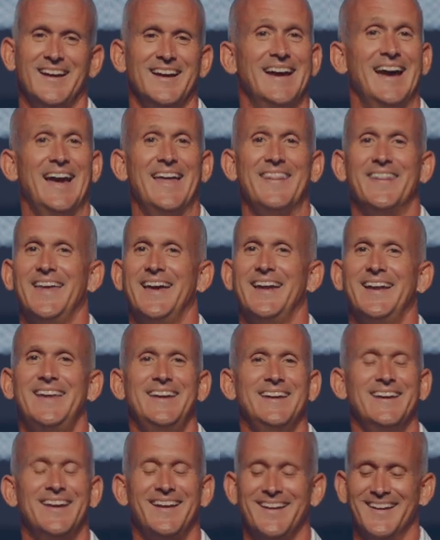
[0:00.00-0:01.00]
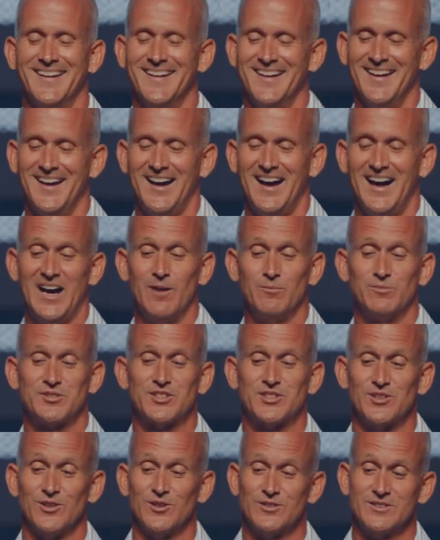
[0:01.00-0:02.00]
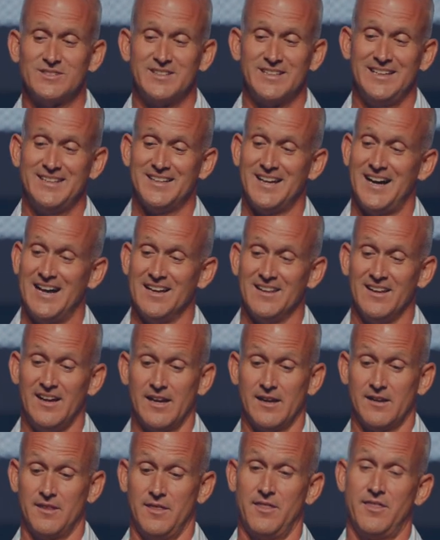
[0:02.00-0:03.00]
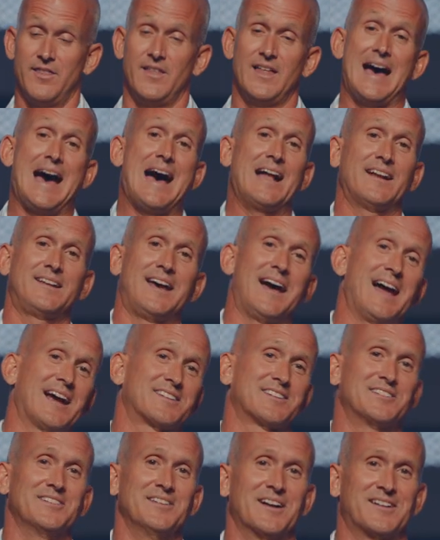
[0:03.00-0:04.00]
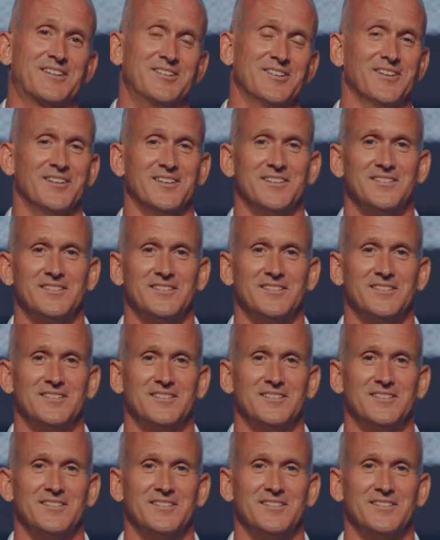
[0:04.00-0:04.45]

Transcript: And then I'm certainly not like that tax collector.